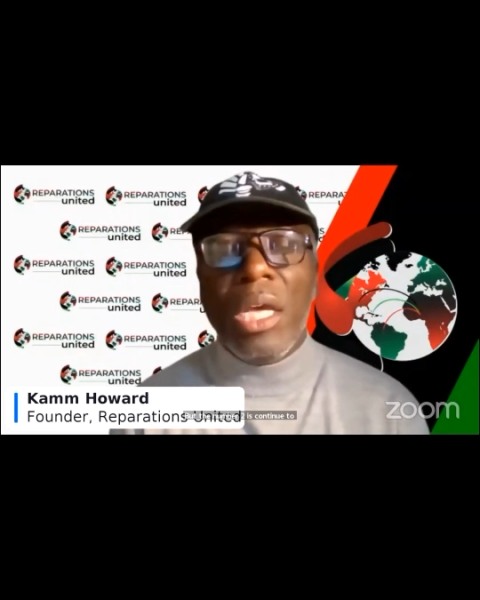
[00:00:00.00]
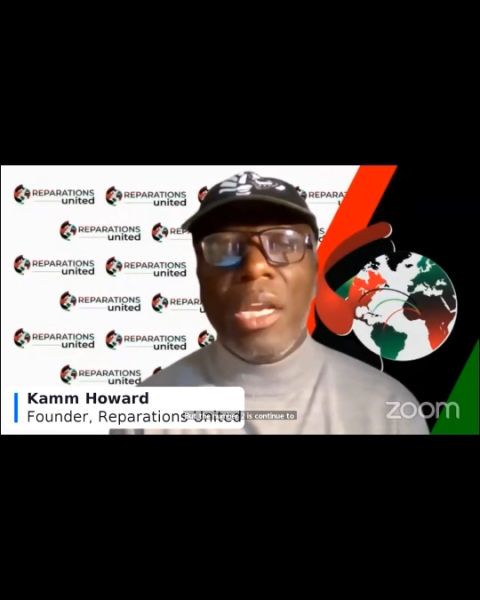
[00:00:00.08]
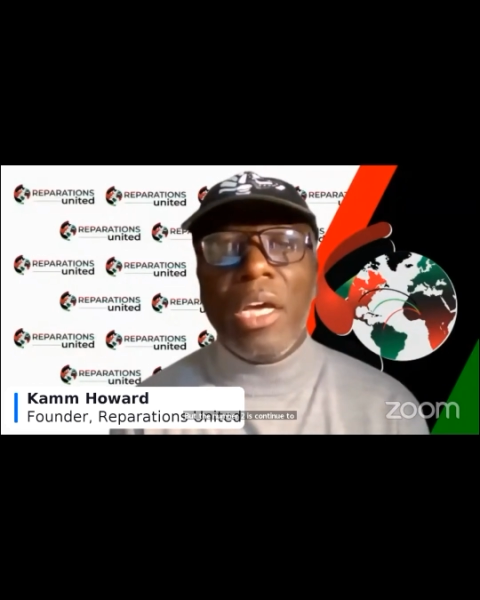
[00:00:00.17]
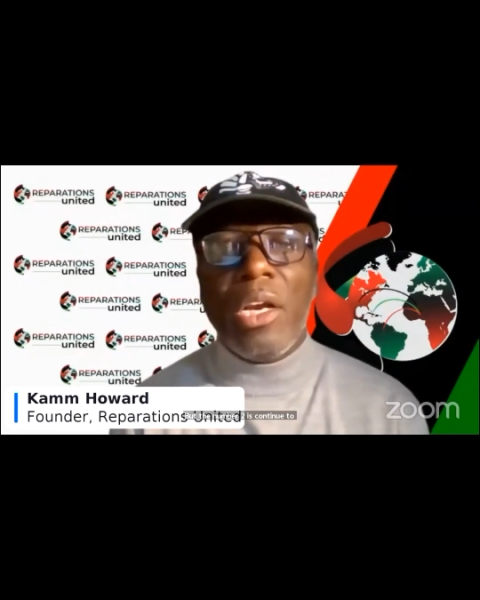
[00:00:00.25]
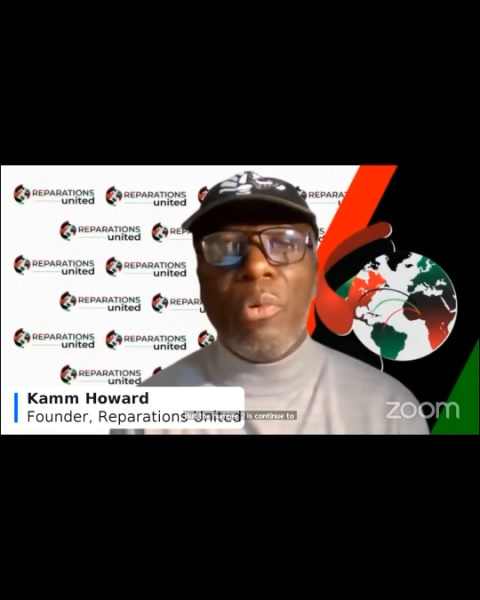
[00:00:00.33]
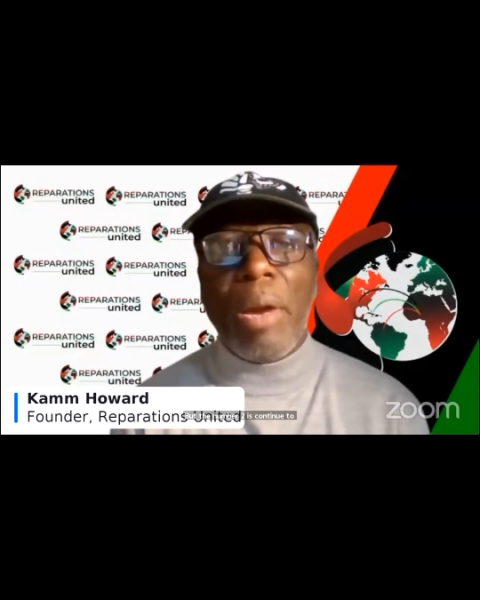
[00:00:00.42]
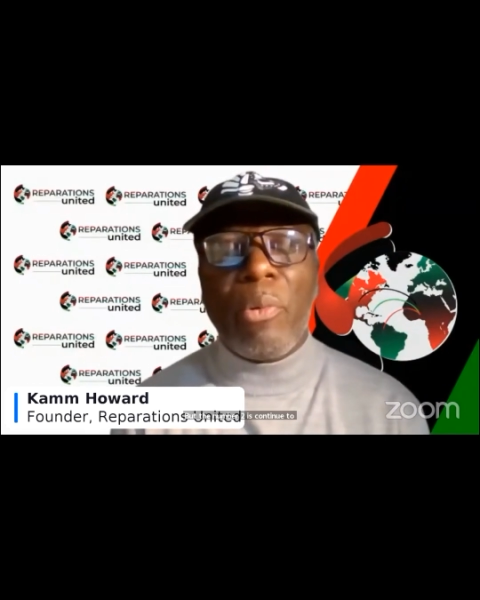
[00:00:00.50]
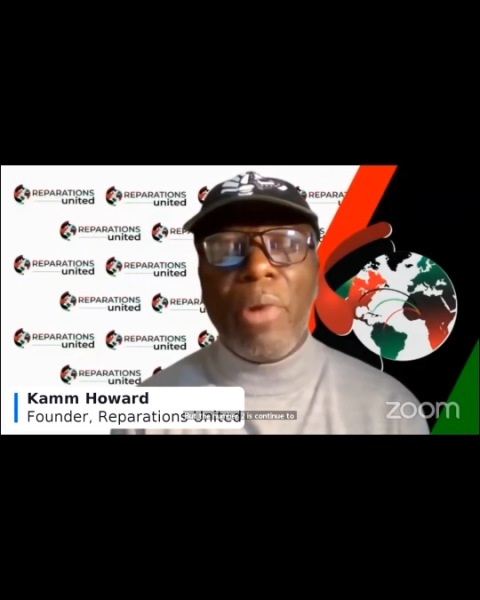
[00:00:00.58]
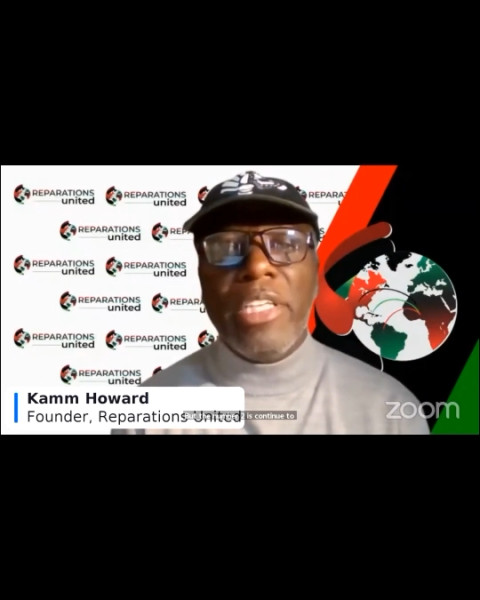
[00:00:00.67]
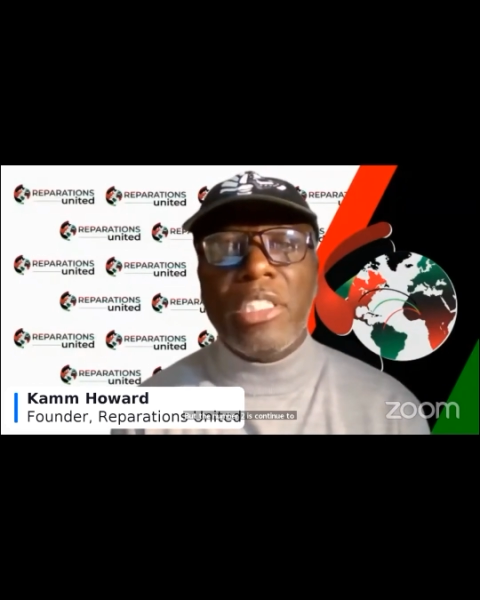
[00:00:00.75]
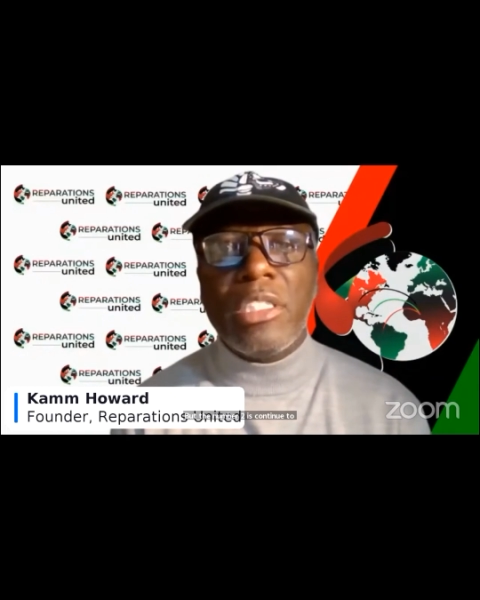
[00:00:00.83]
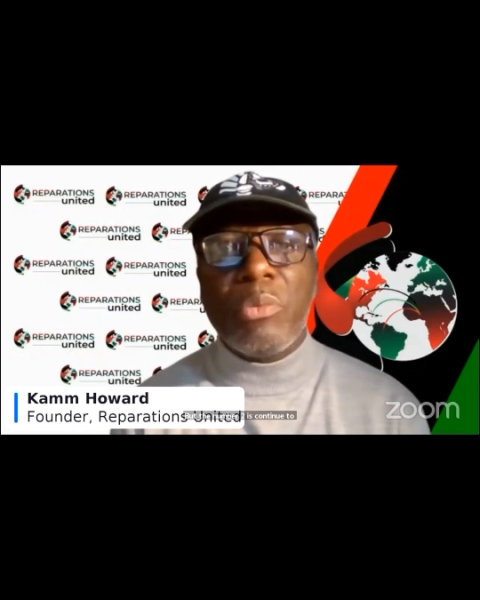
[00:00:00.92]
And under
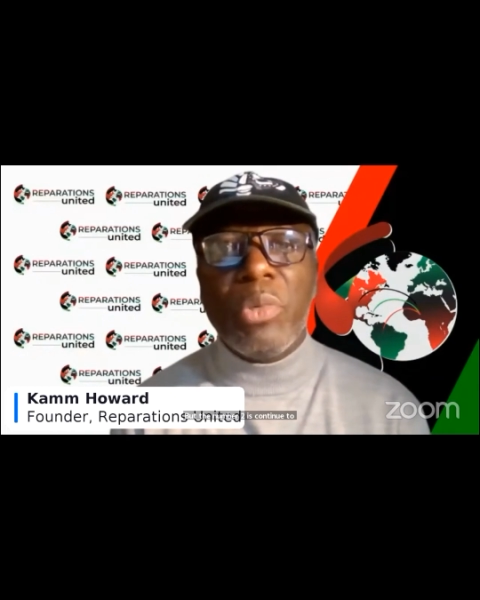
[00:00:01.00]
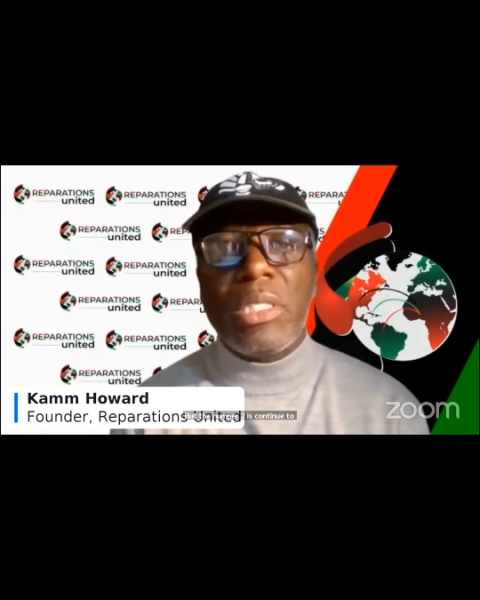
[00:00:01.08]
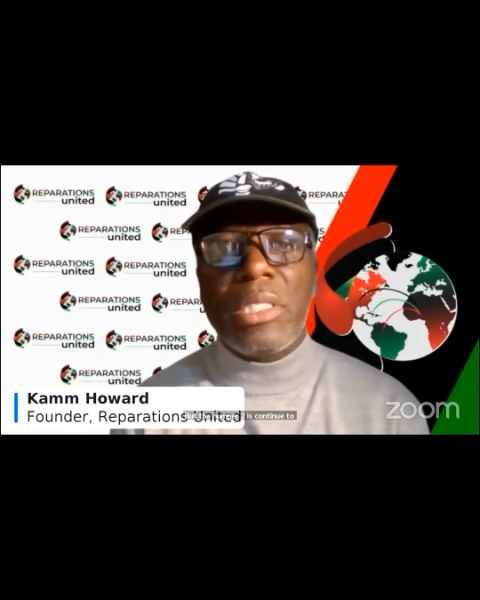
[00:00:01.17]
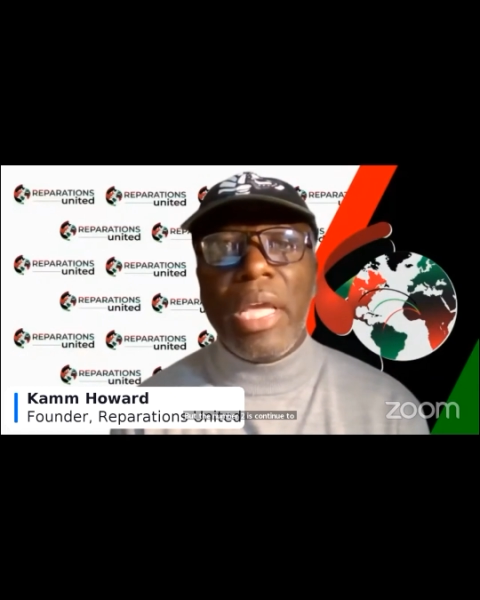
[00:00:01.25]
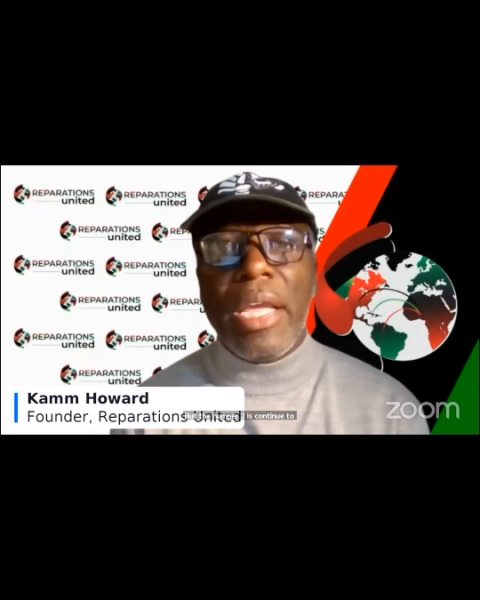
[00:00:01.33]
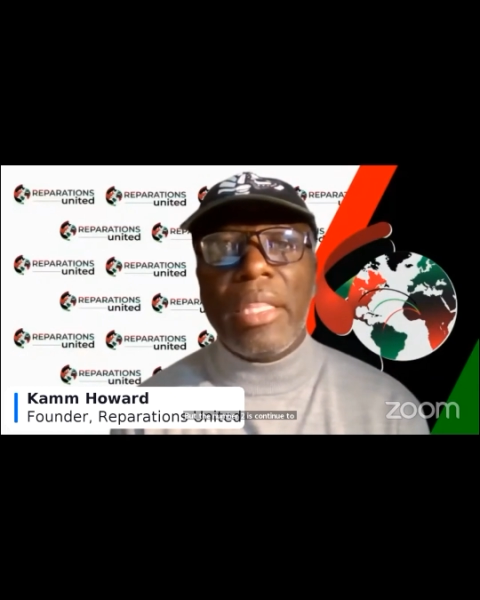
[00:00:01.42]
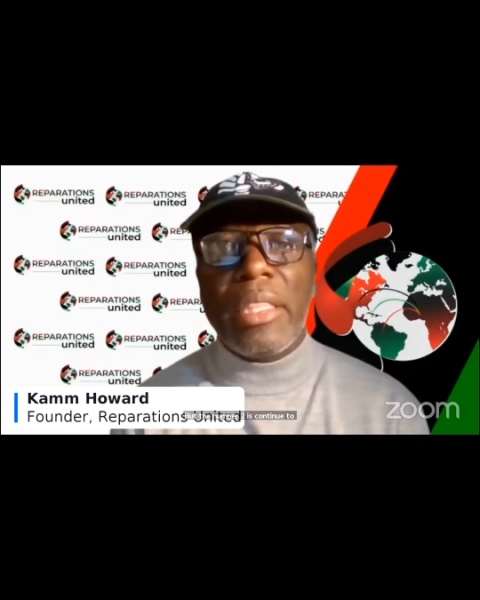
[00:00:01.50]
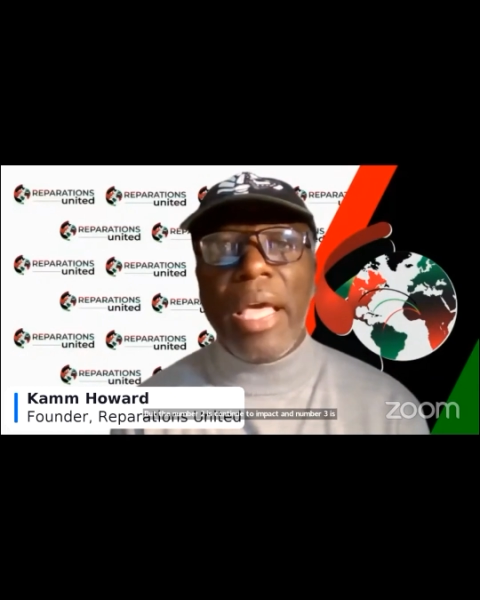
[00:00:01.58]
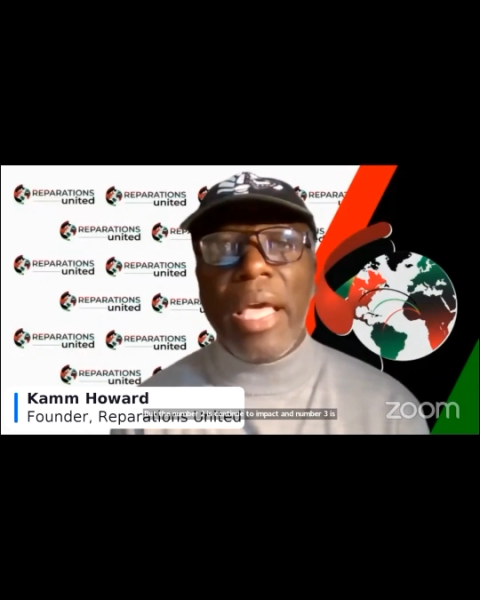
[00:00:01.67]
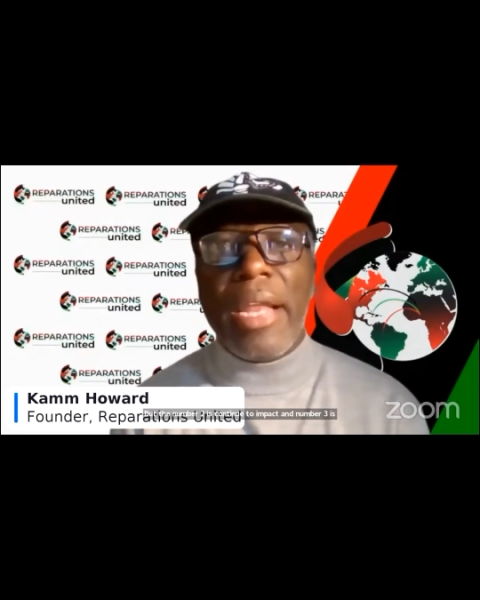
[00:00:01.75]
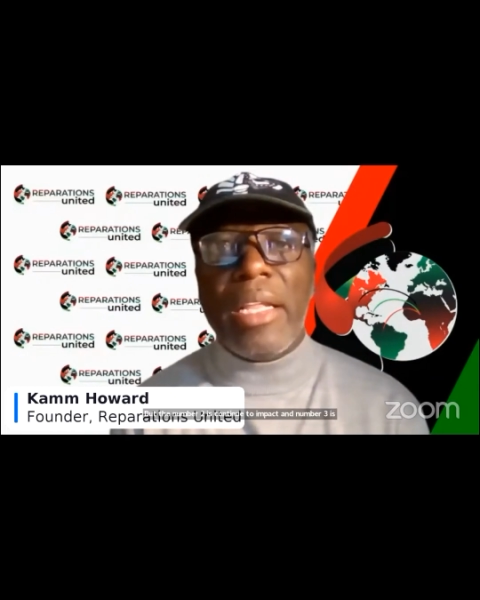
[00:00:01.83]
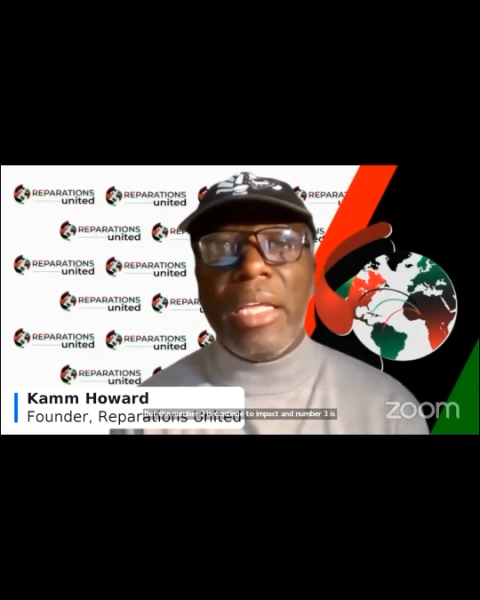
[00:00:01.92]
reparations, we state
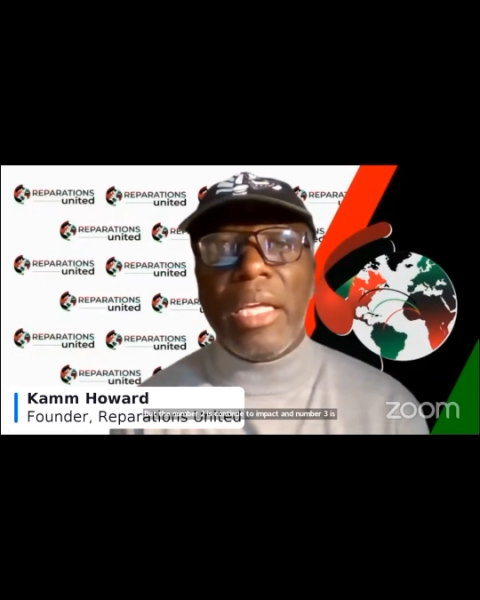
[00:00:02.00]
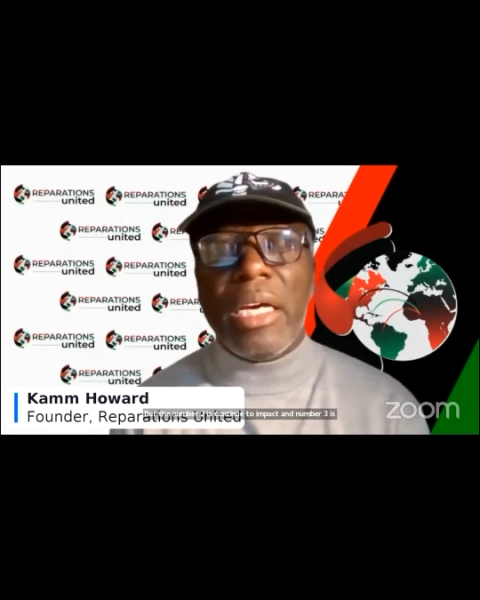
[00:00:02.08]
that,